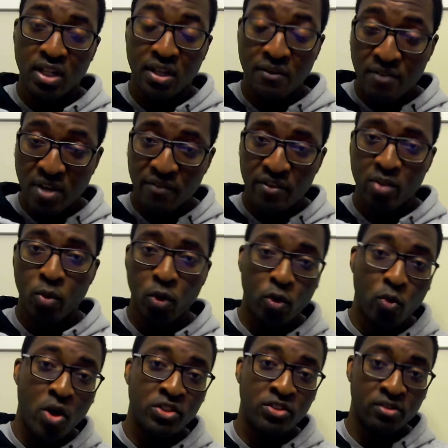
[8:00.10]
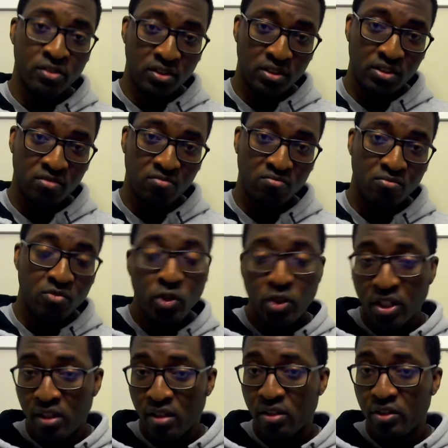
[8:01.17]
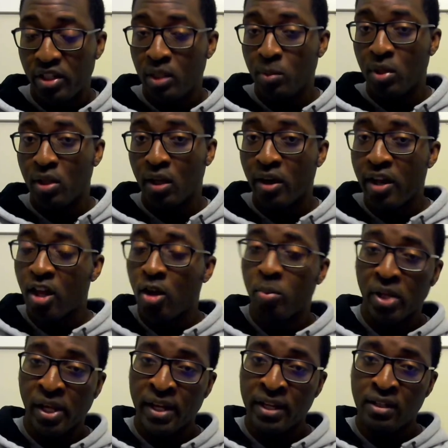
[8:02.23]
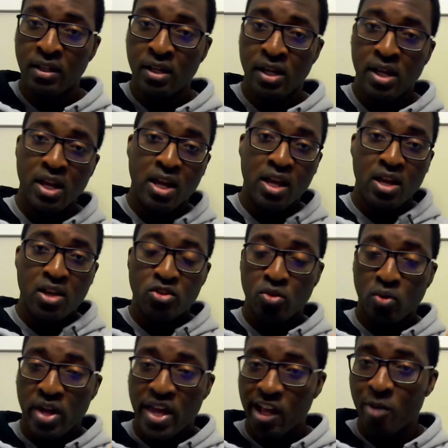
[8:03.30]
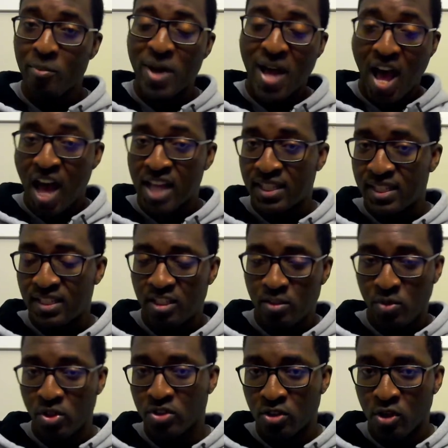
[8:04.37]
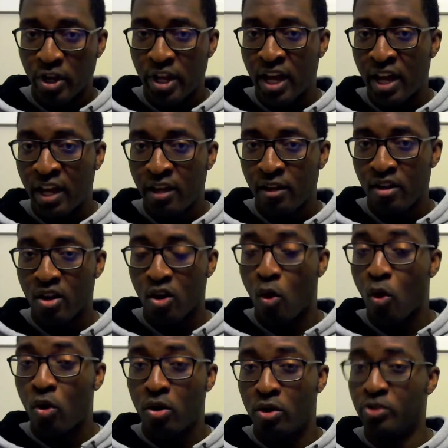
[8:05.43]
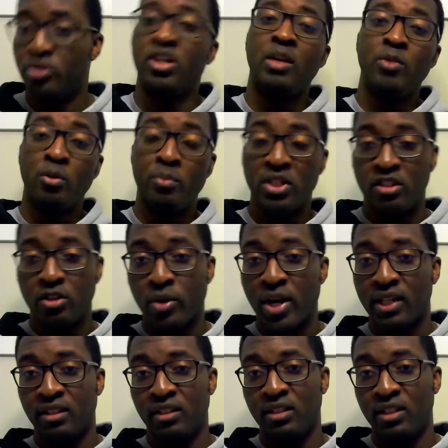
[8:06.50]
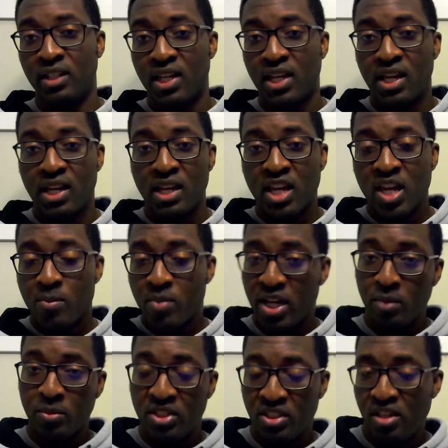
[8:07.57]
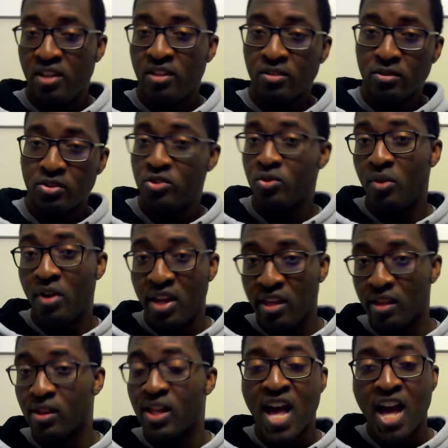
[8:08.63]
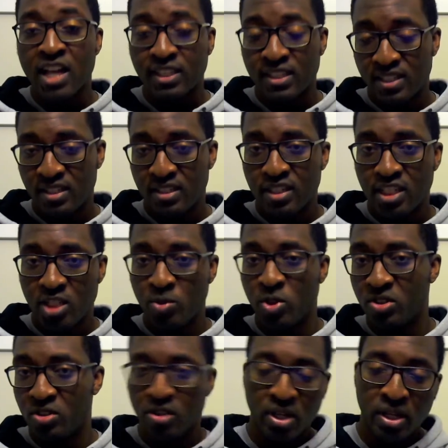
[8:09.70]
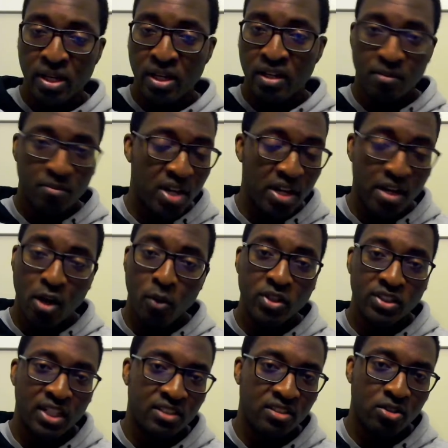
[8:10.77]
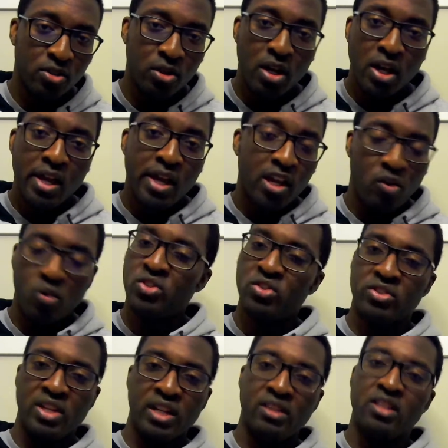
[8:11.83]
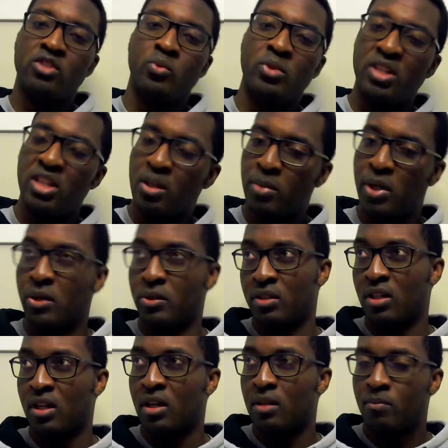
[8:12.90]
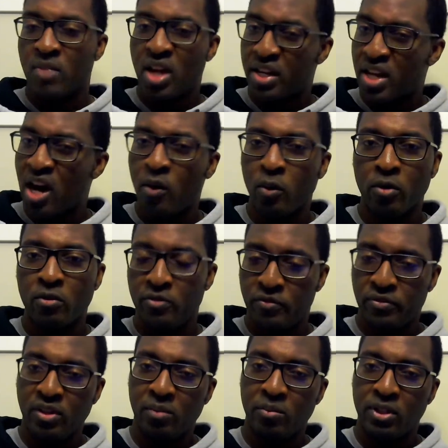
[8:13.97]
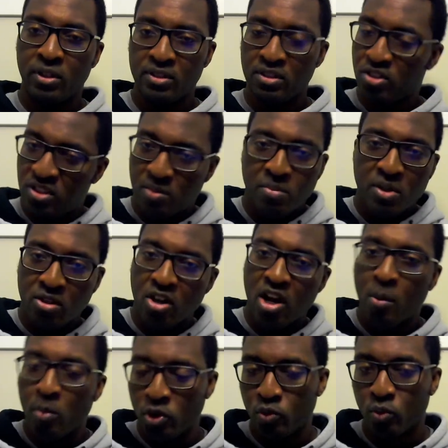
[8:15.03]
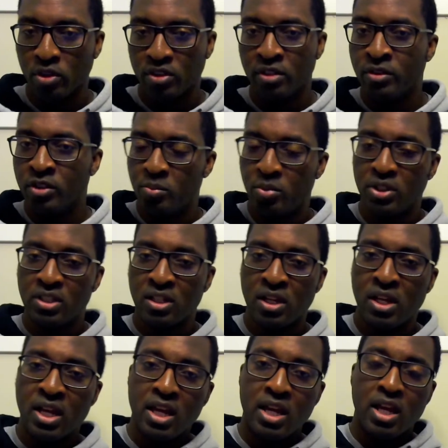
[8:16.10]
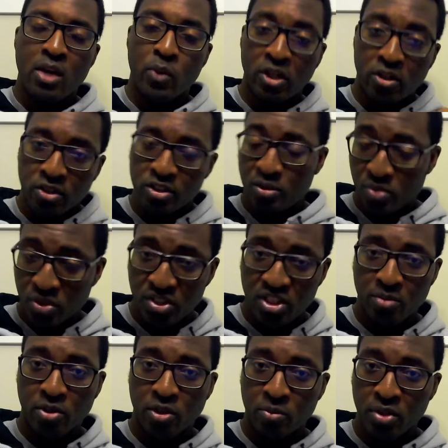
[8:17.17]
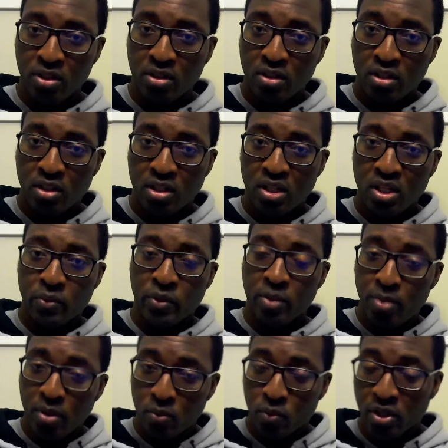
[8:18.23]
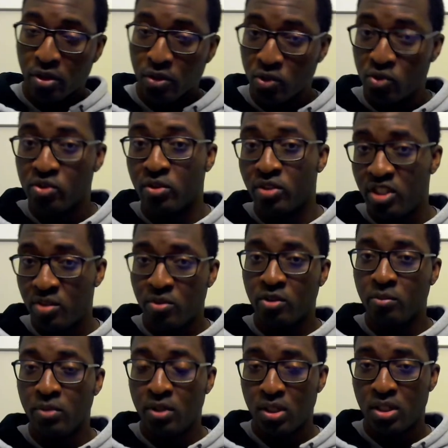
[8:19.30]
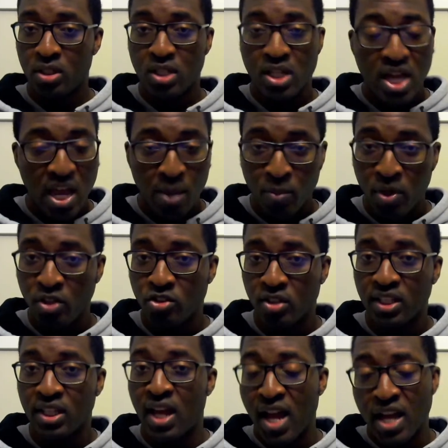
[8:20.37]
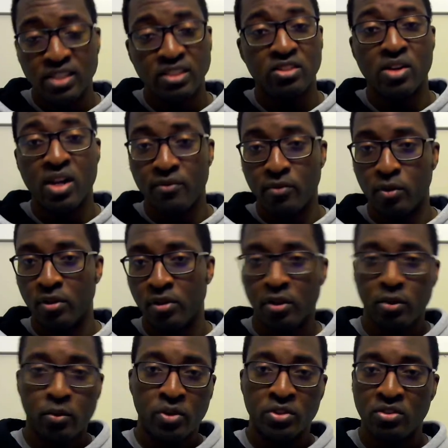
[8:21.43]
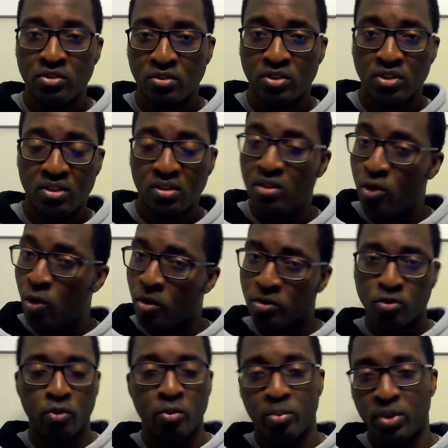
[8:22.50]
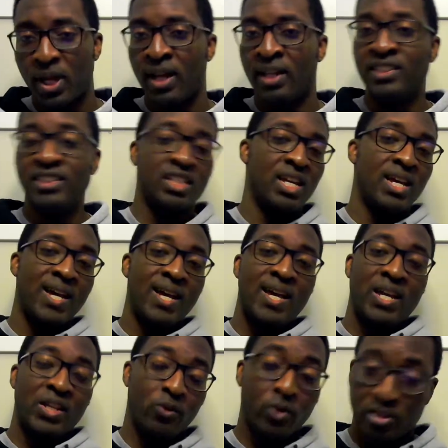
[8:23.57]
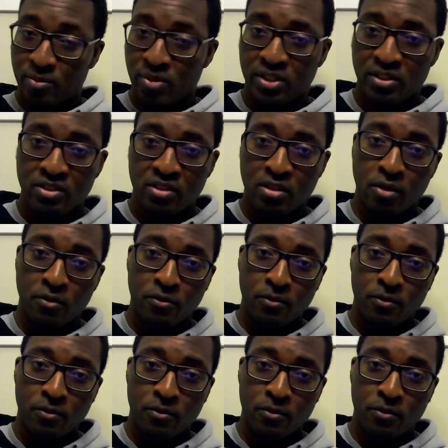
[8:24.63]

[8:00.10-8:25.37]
you have any more questions, you can either email our helpline, so help@simius.ai, or you can email me directly. My name is Neil, so neil@simius.ai. And I always answer questions like this within about an hour, 15 minutes, just depending on how much work there is. But when customers email me, when our users email me, I make sure that I answer every one of their questions. No auto replies, no automated stuff.